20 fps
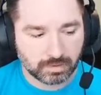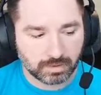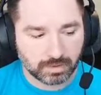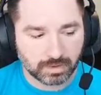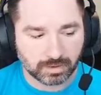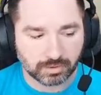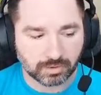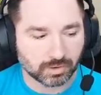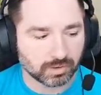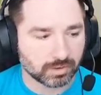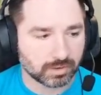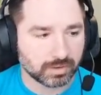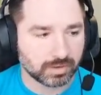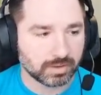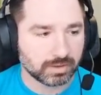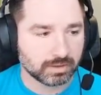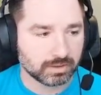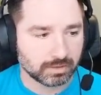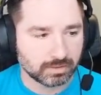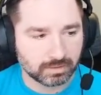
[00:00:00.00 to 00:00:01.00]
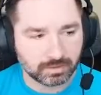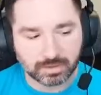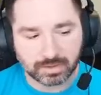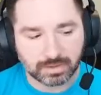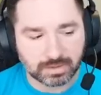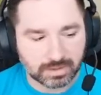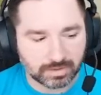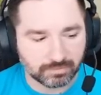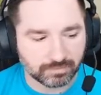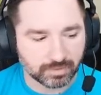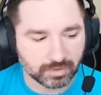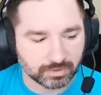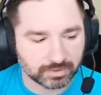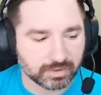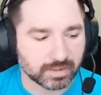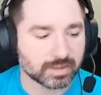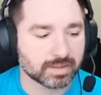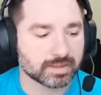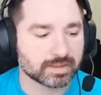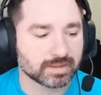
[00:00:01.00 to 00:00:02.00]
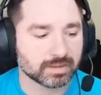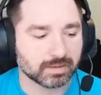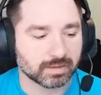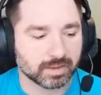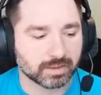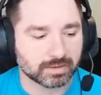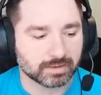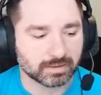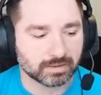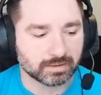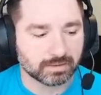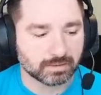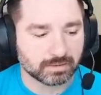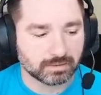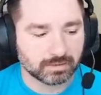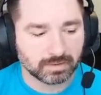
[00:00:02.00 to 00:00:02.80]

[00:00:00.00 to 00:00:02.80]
And currently, the default that is selected